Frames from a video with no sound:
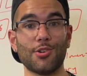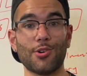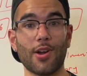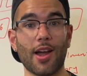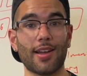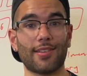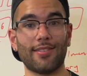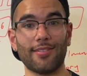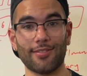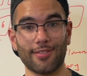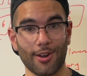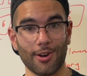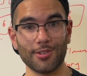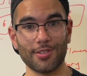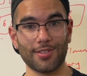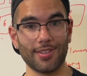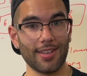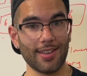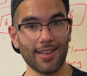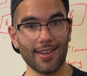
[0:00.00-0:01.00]
You're acting
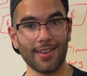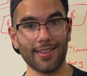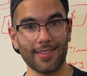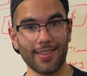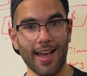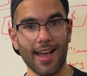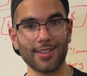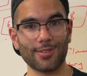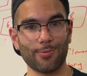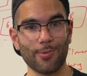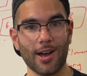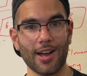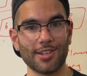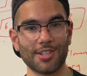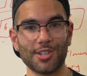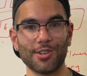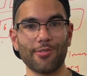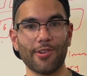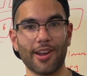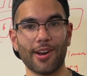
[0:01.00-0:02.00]
thirsty, and that's why
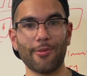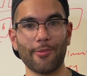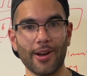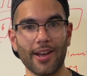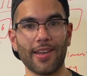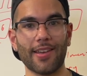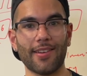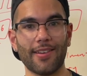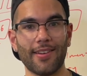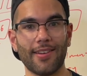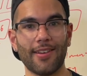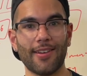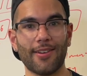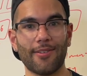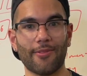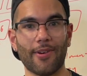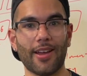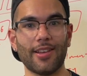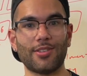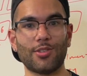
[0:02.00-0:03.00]
she ran away,
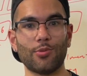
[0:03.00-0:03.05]
right?